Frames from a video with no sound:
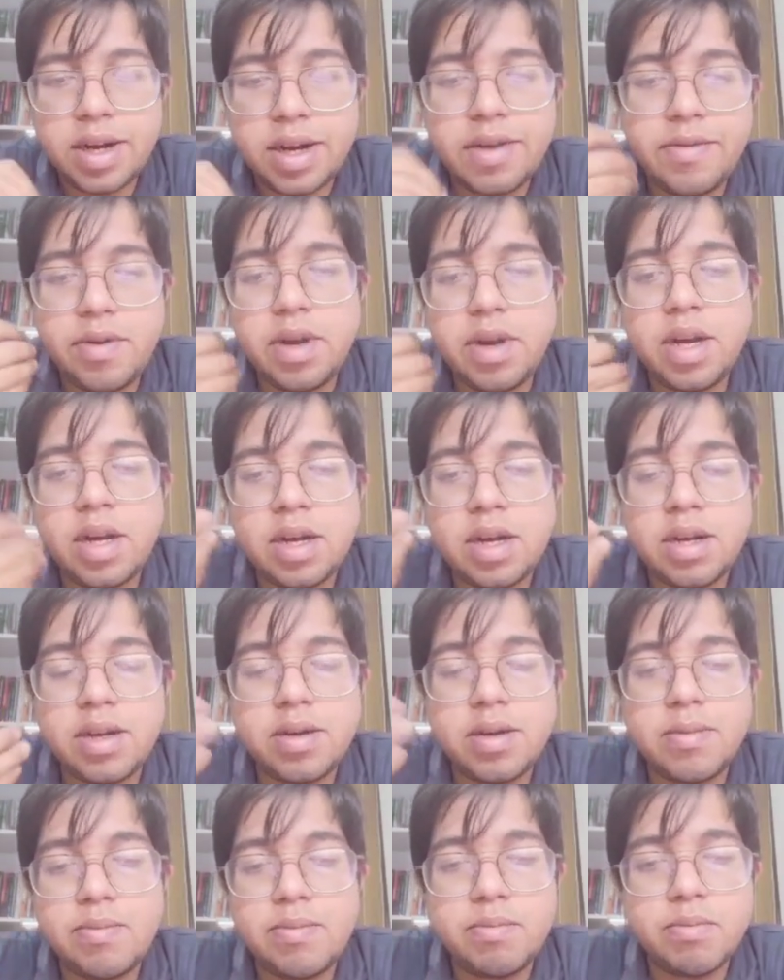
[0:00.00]

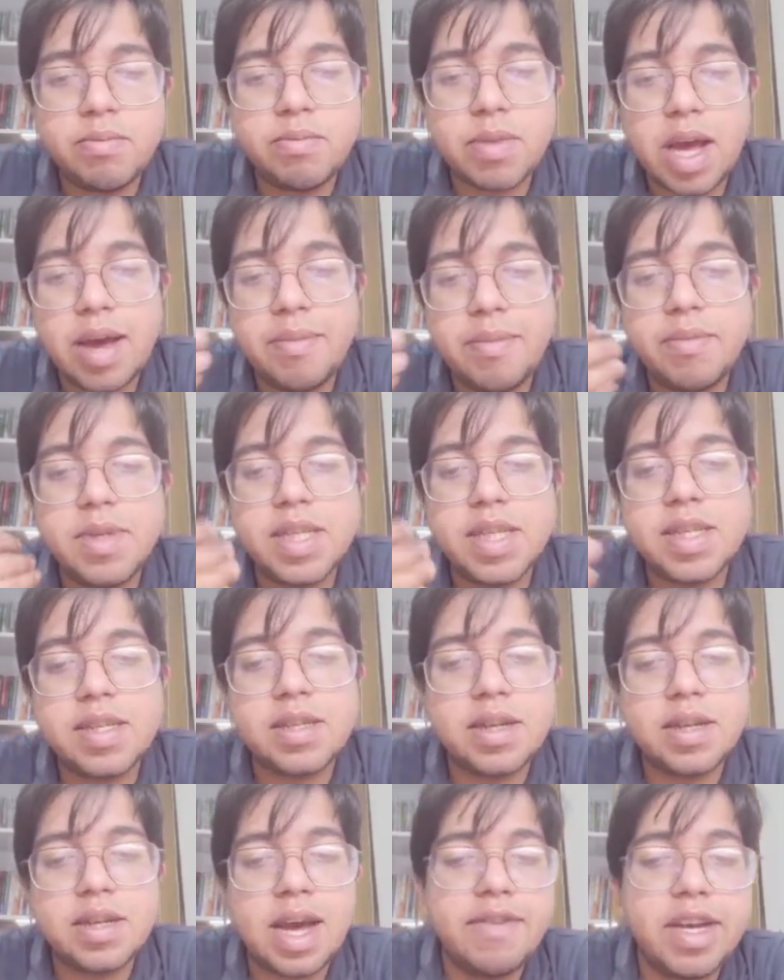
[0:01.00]
I'm just
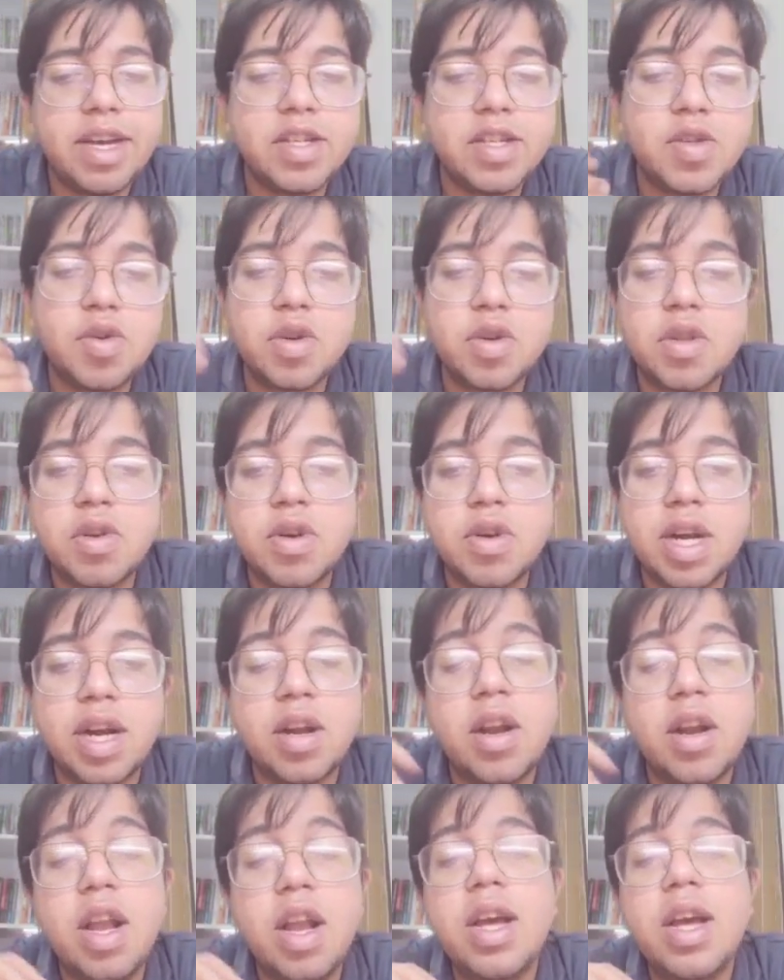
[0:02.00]
having a sore throat and all.